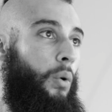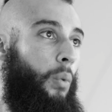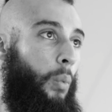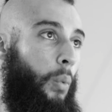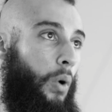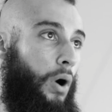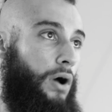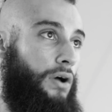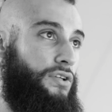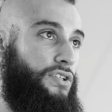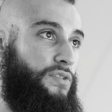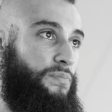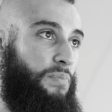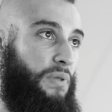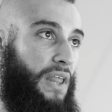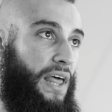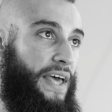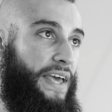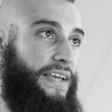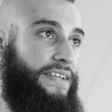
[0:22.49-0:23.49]

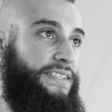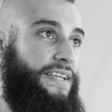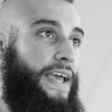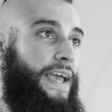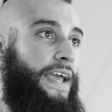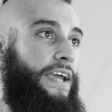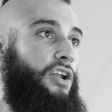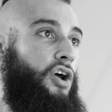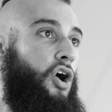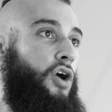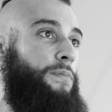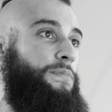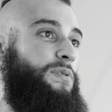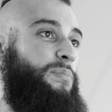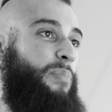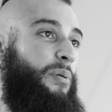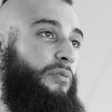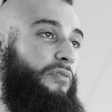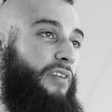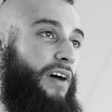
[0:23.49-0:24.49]
worst plagues in
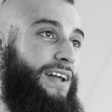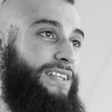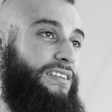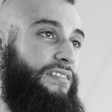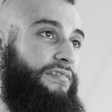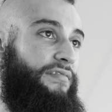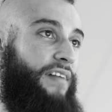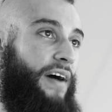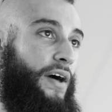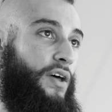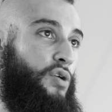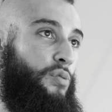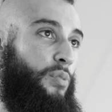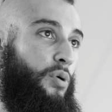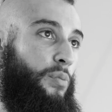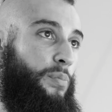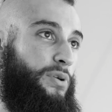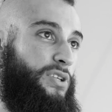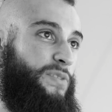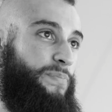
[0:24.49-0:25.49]
hopes it provides a
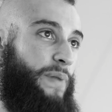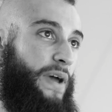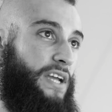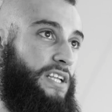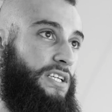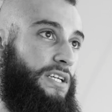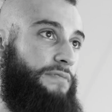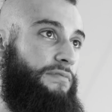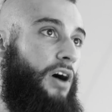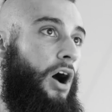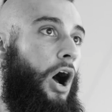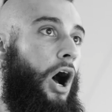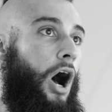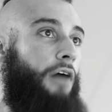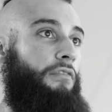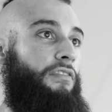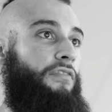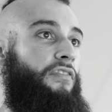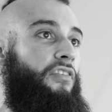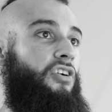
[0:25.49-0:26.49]
valuable perspective
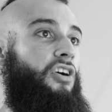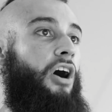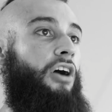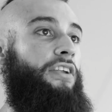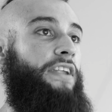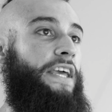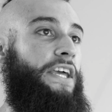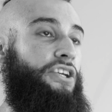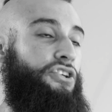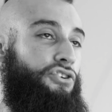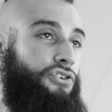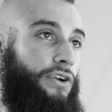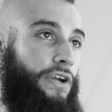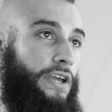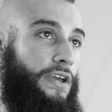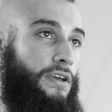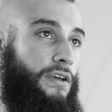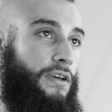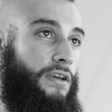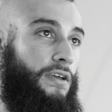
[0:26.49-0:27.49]
of a forgotten
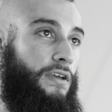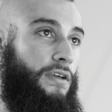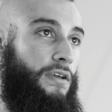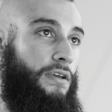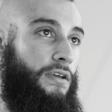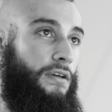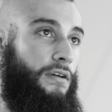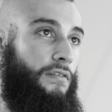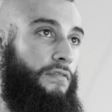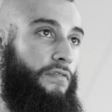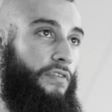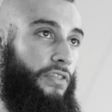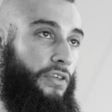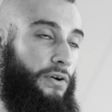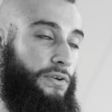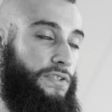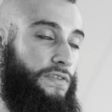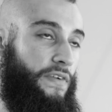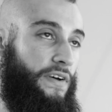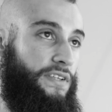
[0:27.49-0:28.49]
history for
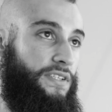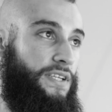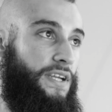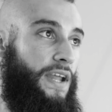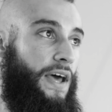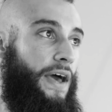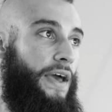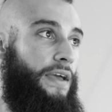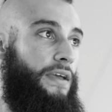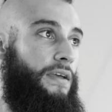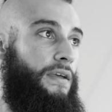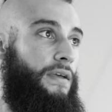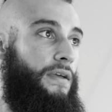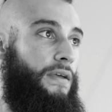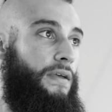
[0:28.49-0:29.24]
those of us today.